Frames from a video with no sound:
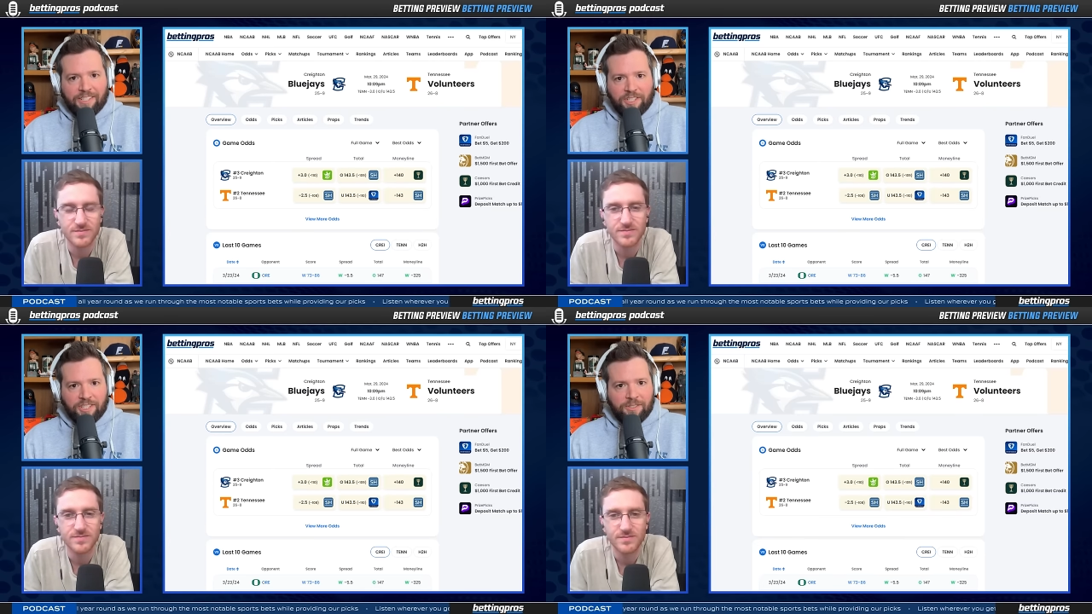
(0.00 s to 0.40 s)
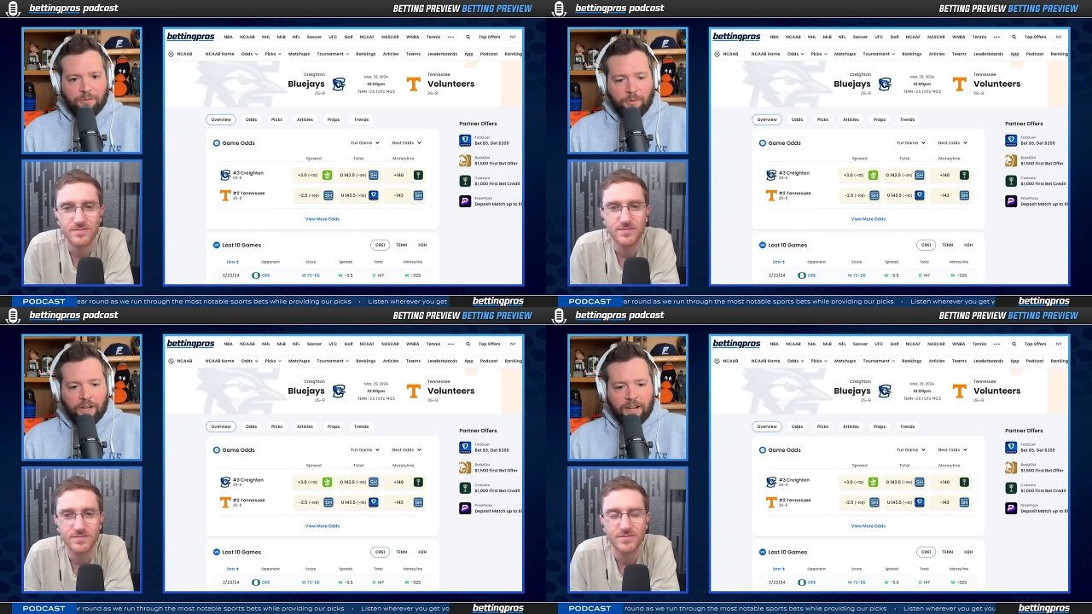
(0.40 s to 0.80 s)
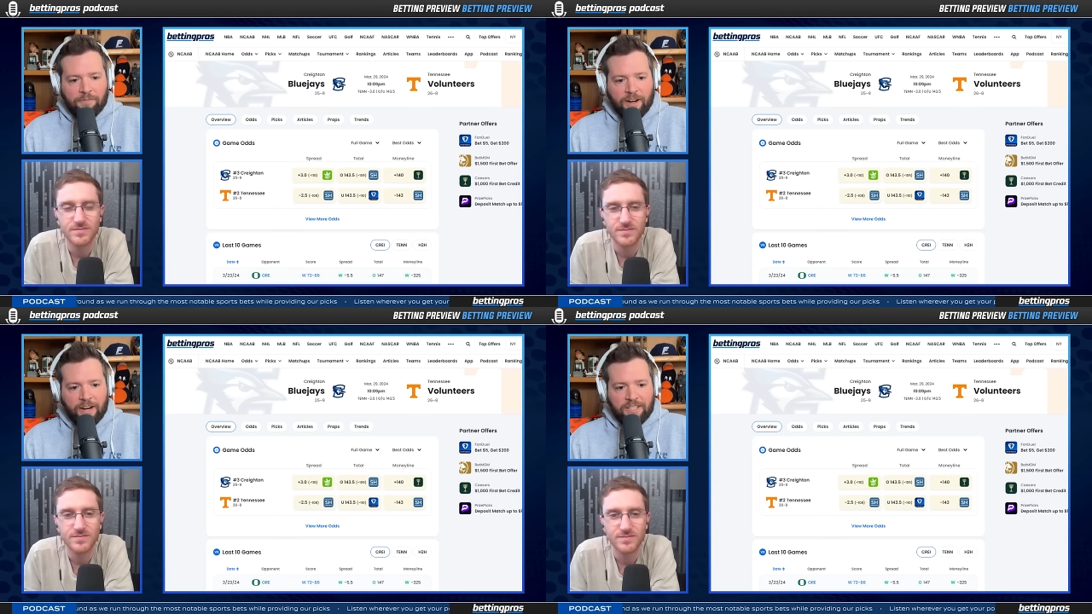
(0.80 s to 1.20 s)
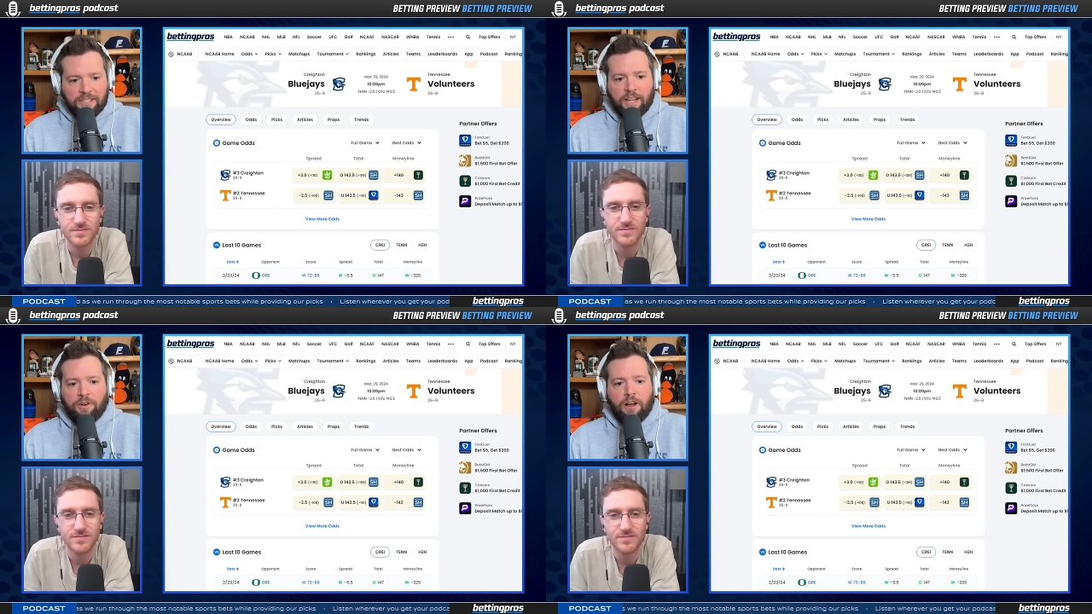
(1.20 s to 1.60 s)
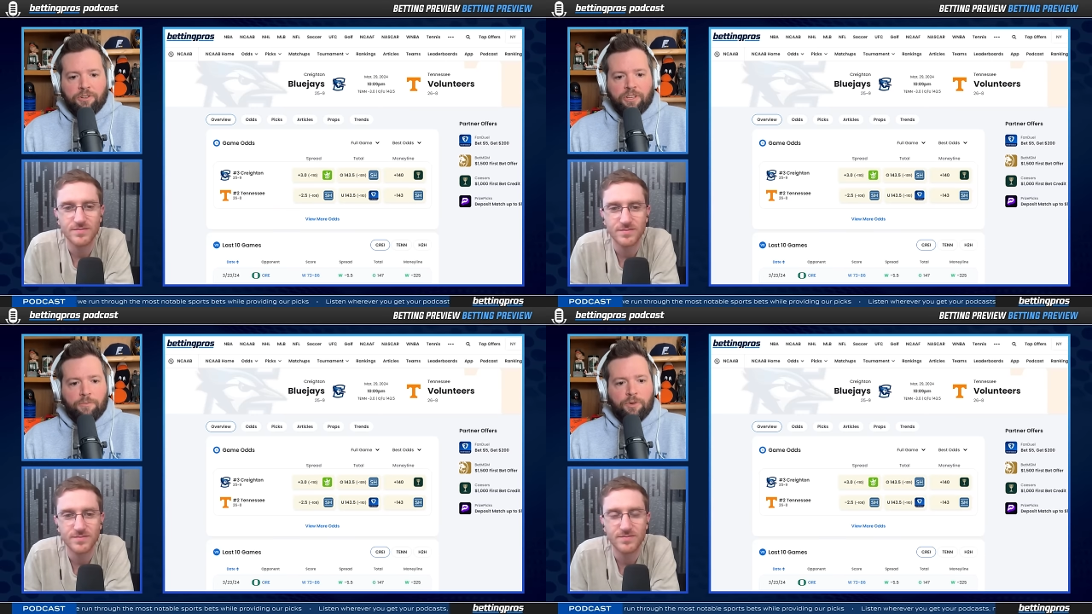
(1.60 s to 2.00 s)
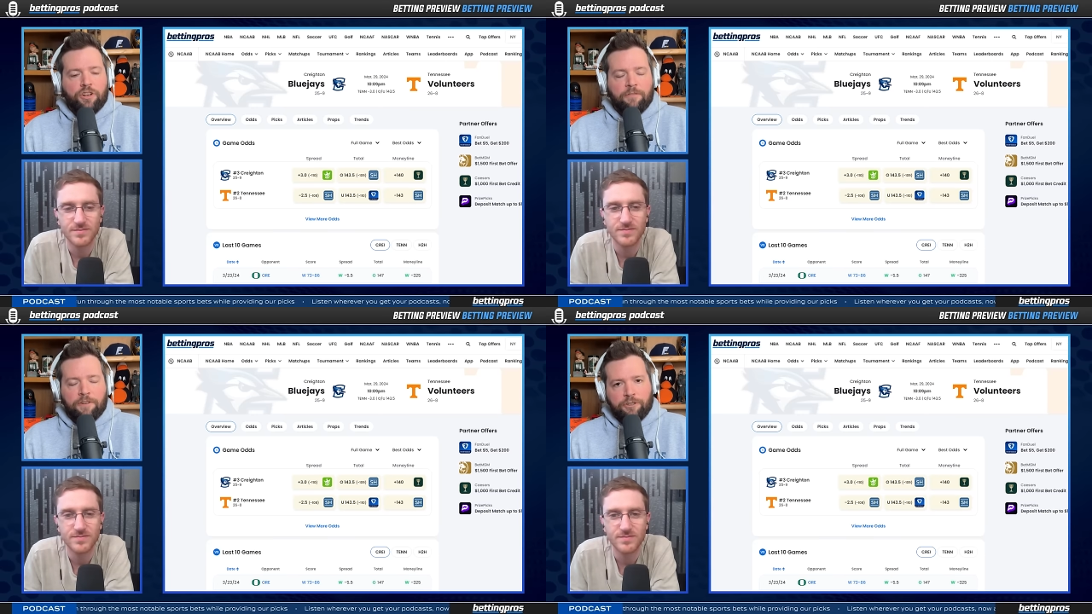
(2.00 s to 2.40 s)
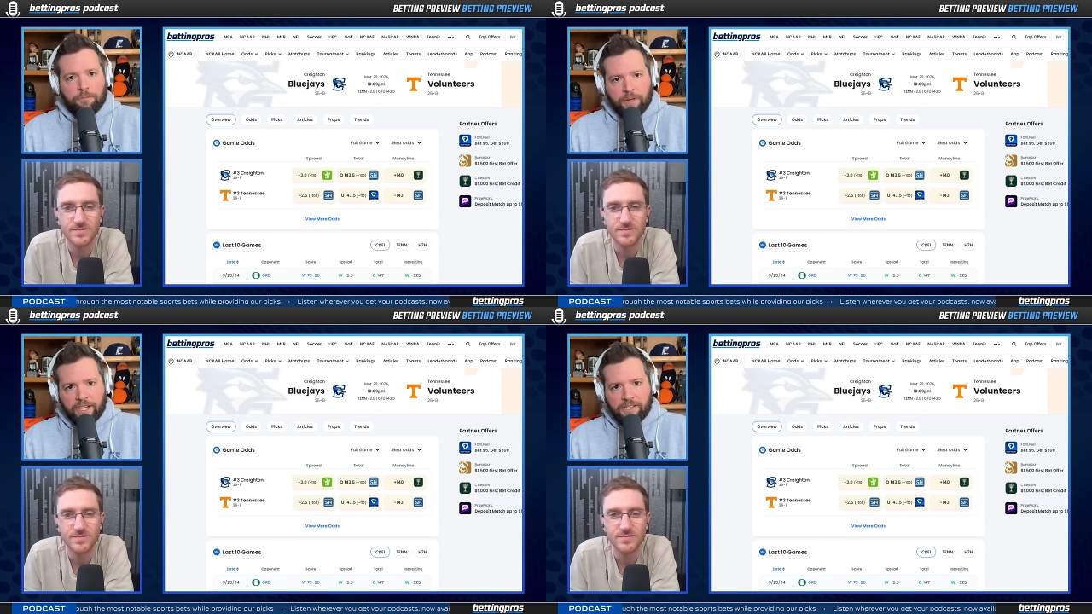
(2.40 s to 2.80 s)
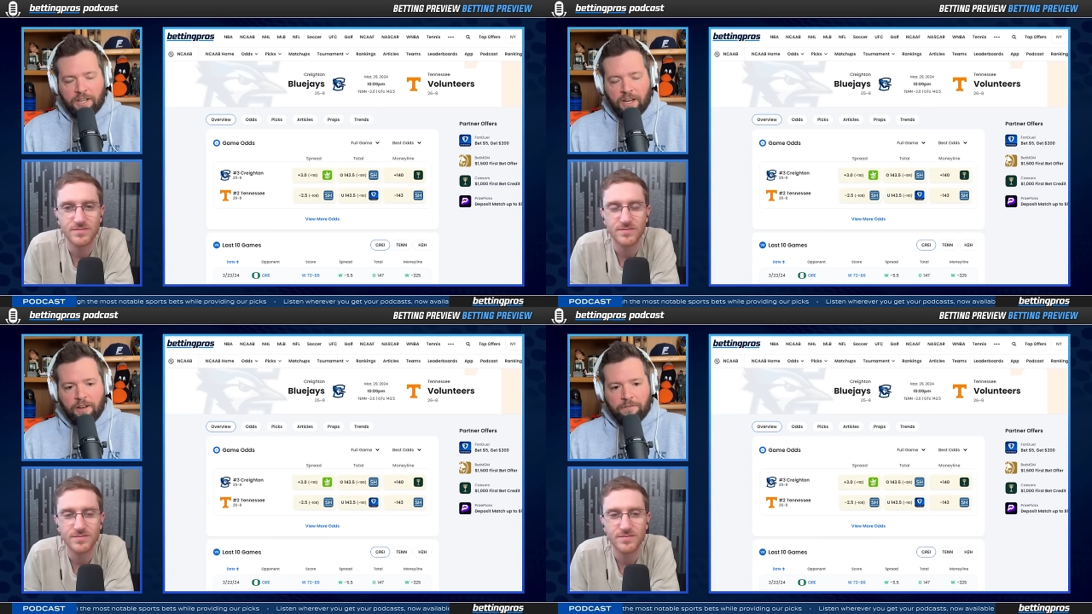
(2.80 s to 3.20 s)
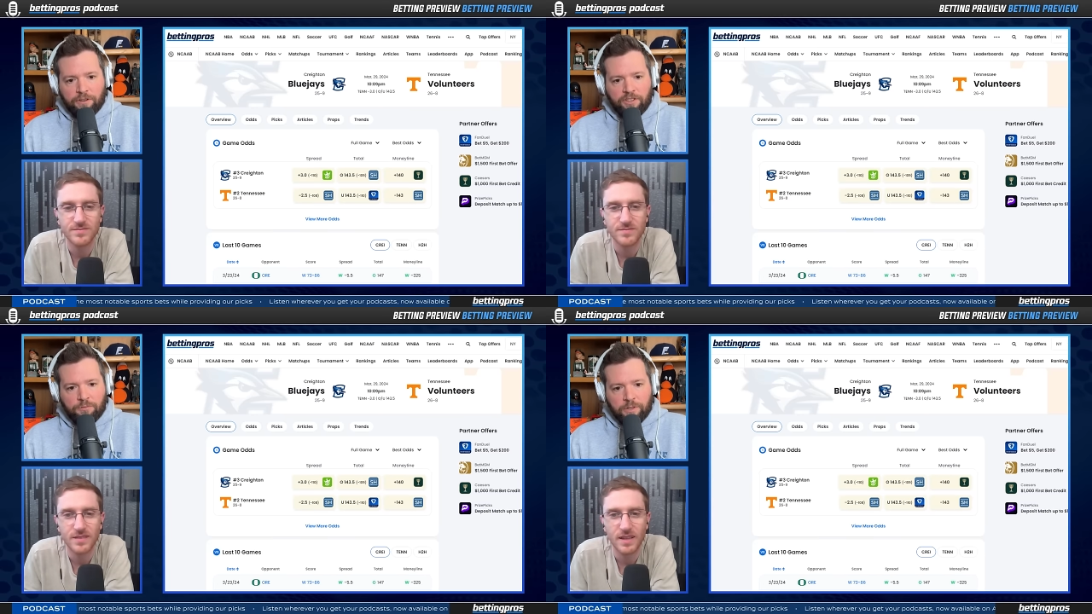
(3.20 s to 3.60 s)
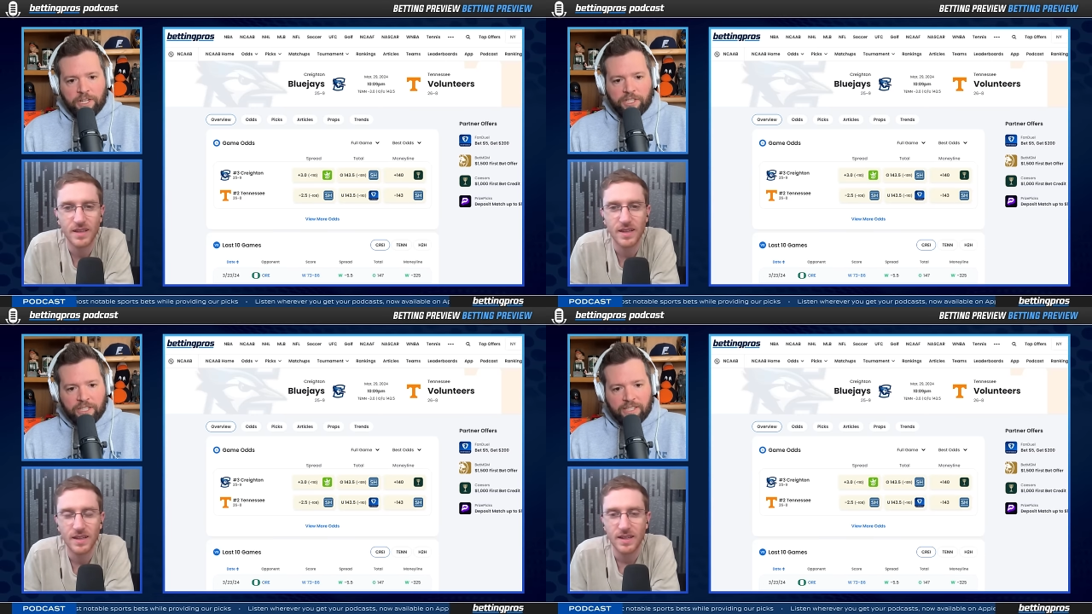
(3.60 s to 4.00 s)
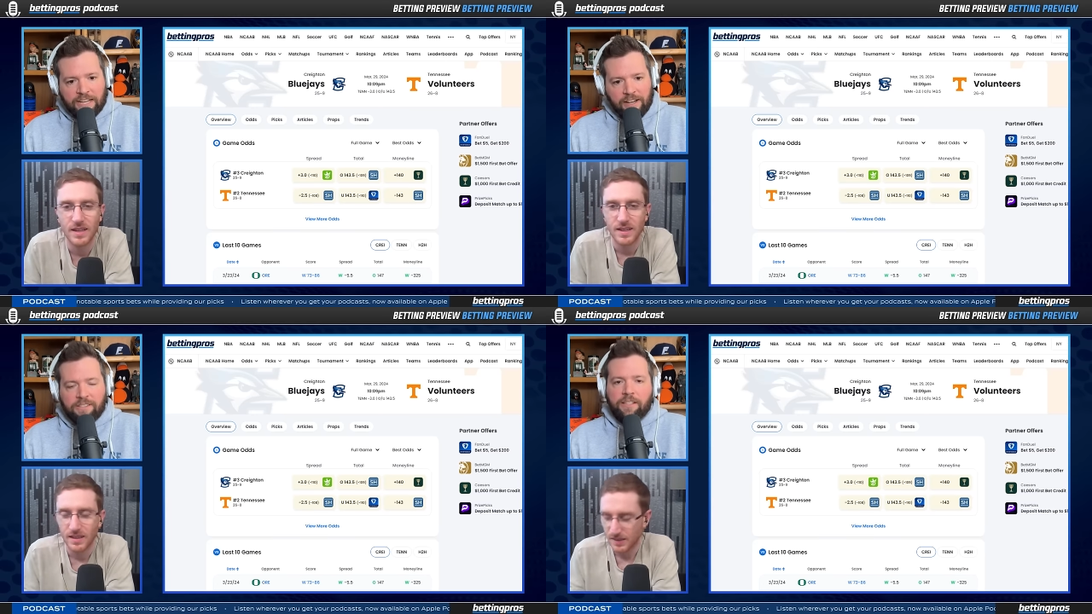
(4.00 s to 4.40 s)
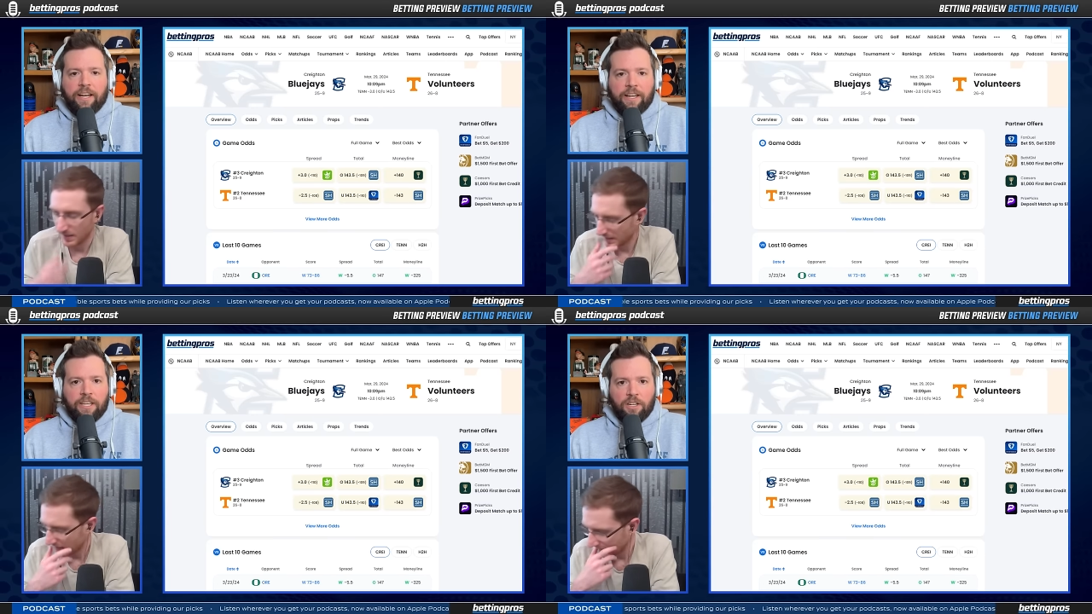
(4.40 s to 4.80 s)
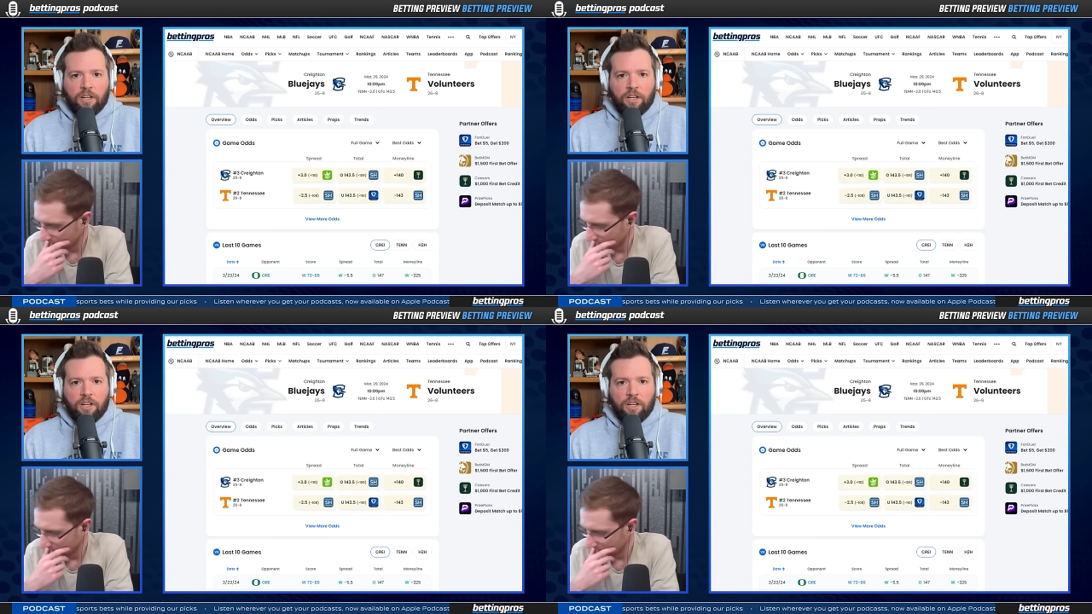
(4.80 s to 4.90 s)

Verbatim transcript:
Speaker 1: is just one I'm very excited to watch. So give me your official picks for this region. It sounds like, you